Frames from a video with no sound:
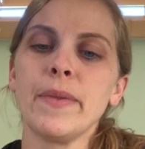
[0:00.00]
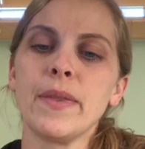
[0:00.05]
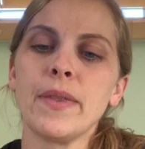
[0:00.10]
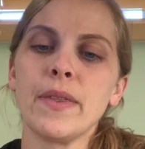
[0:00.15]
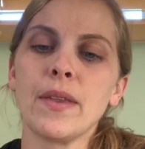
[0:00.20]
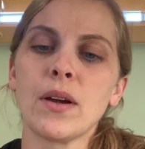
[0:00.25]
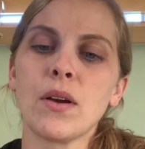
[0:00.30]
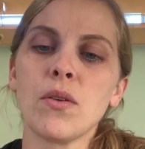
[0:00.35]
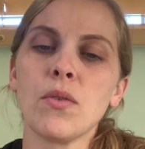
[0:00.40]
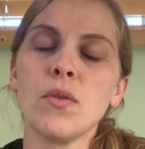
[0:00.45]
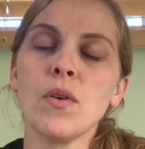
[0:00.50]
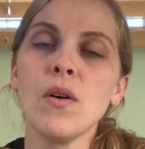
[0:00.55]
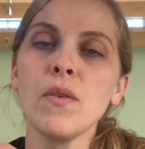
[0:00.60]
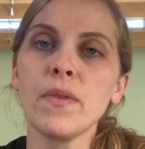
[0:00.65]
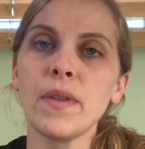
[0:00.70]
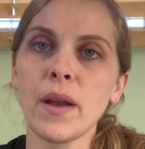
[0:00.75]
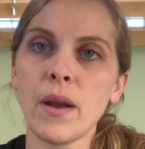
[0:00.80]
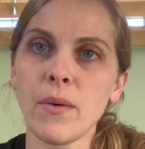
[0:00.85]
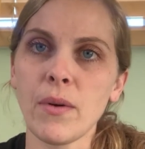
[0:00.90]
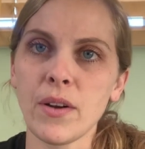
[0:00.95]
the
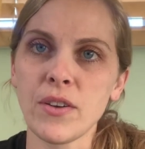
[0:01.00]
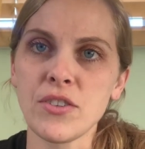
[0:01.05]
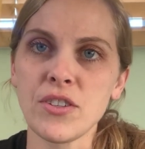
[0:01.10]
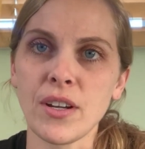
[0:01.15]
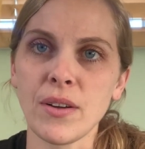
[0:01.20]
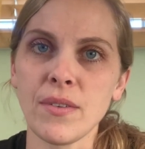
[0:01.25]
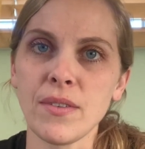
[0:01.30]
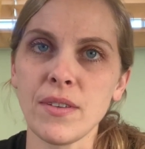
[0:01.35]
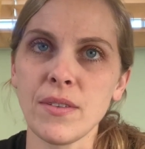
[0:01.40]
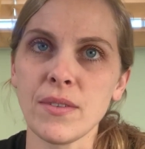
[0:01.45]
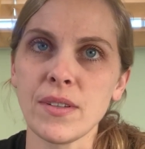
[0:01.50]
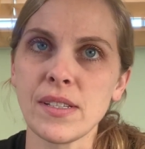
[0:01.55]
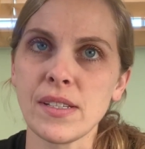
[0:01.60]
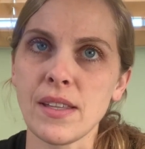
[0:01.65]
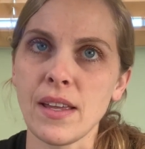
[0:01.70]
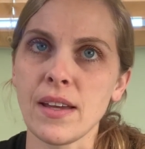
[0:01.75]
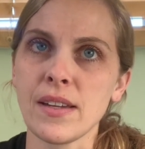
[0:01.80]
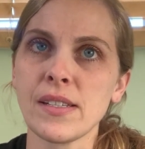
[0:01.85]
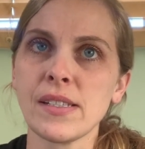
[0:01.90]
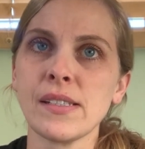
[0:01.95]
quote that I want to share with you is
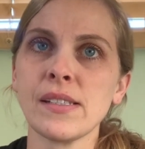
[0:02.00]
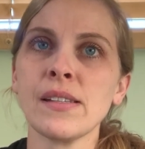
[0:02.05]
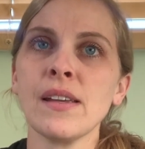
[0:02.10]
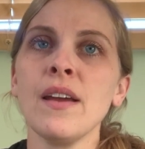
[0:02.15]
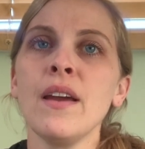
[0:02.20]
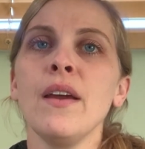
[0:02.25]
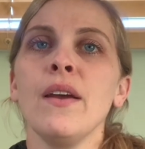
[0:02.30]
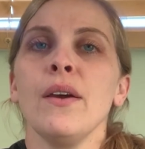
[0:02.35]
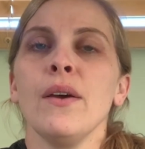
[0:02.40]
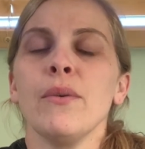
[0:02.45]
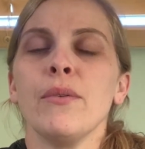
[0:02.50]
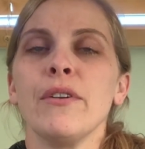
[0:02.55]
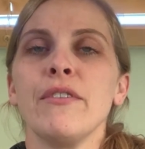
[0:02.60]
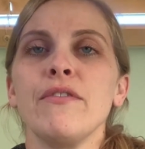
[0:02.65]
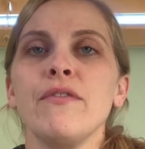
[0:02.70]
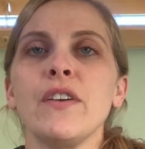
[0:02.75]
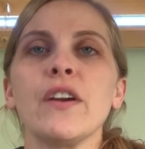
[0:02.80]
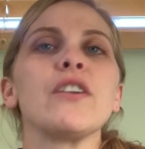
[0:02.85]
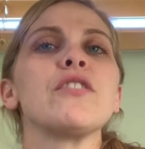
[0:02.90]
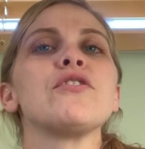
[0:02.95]
this: when
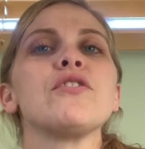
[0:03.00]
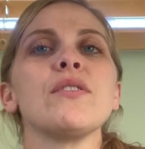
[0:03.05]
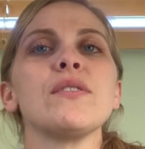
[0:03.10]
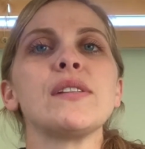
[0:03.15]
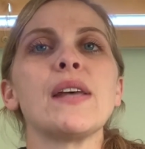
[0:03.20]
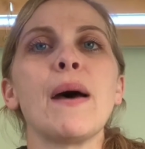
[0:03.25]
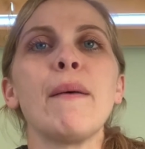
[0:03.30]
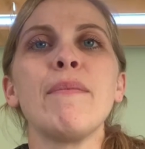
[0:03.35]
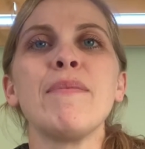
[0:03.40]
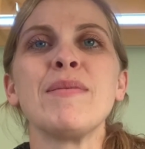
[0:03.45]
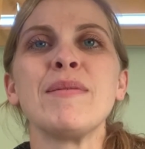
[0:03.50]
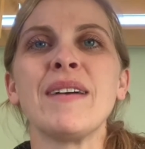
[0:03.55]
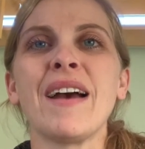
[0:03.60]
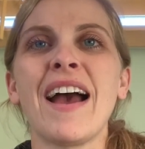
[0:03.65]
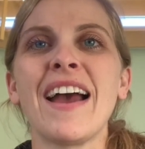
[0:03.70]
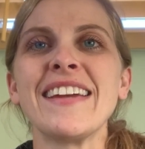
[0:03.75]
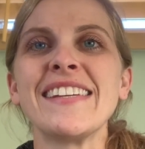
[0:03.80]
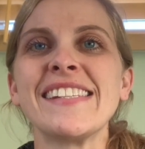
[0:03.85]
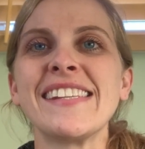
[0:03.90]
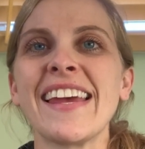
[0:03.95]
fear shows up,
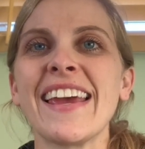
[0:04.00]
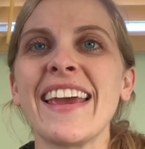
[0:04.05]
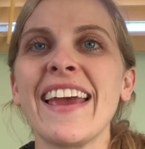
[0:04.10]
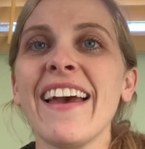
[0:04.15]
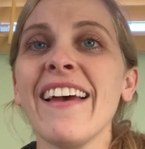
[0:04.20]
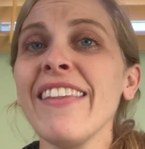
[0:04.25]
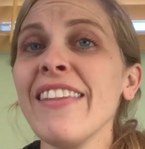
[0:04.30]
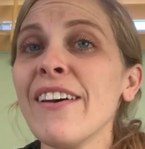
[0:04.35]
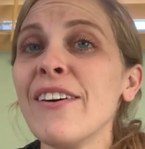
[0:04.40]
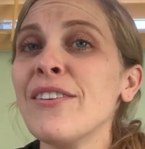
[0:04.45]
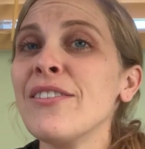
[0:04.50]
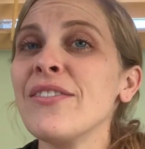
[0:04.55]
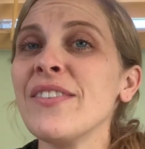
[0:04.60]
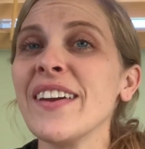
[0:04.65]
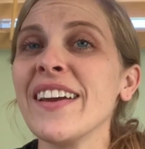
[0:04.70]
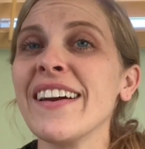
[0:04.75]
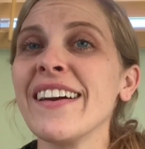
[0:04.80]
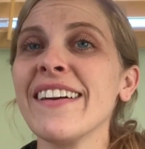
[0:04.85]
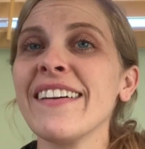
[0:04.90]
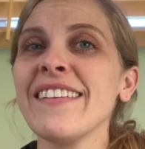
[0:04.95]
I say, hello
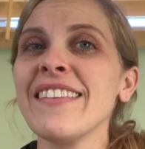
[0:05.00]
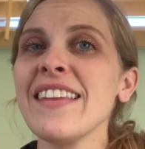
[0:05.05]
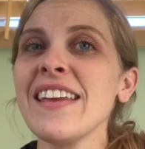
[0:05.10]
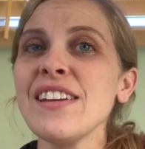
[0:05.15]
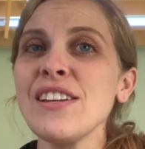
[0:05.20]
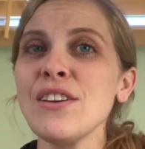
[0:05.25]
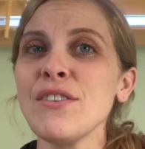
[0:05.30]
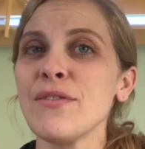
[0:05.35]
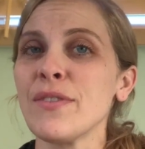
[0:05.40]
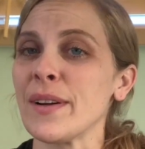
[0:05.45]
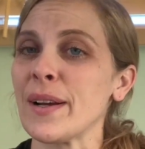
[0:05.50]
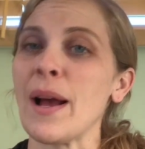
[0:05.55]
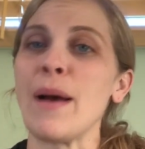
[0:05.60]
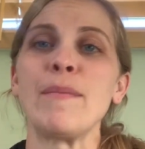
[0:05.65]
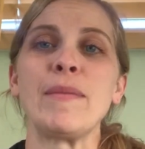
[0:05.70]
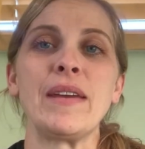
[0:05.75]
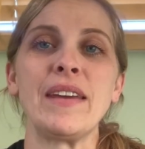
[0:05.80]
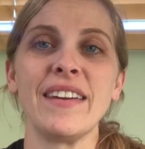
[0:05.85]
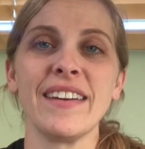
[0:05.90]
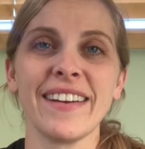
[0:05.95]
fear, thank you for
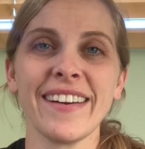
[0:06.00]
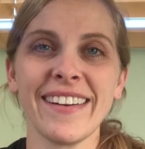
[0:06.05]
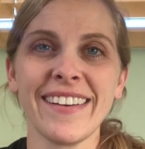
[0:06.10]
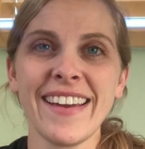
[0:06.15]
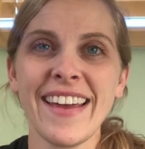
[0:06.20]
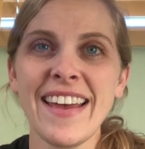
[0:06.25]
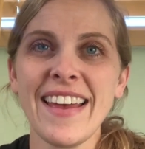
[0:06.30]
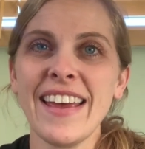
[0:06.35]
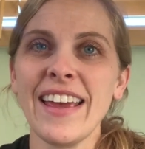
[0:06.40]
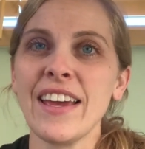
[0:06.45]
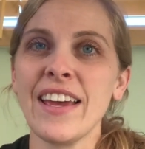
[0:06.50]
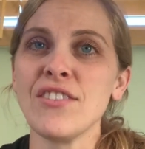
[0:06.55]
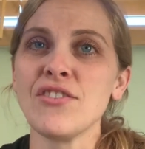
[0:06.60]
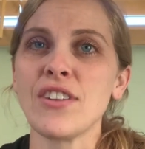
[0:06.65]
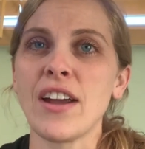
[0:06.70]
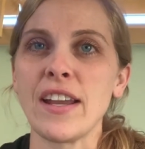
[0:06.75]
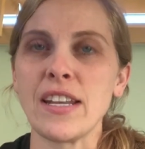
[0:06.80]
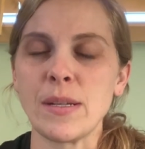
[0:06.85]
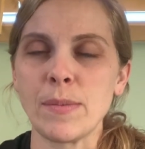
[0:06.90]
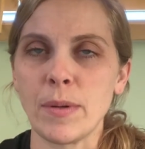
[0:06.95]
coming here and
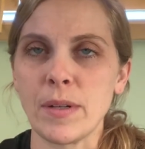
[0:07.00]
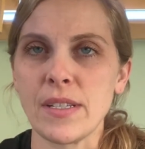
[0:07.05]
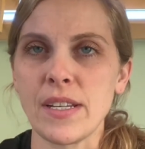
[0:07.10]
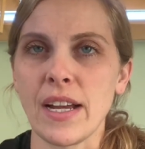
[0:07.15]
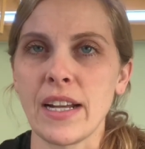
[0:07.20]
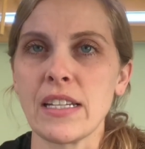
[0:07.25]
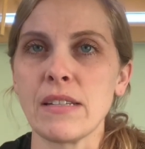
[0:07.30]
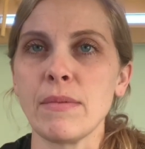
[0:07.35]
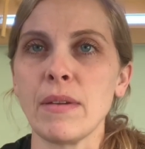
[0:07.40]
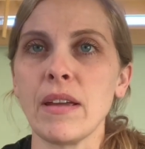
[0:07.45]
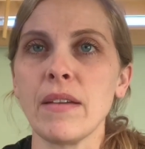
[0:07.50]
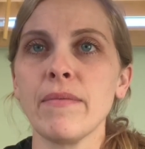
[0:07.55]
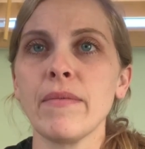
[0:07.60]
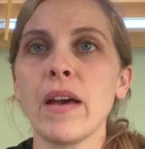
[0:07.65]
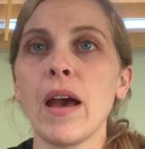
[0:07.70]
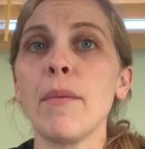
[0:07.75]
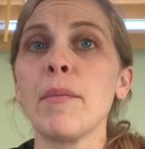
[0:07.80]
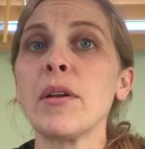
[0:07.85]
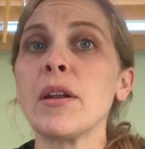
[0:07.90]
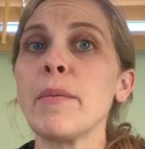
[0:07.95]
trying to protect me.
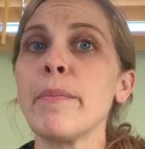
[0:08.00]
I'm gonna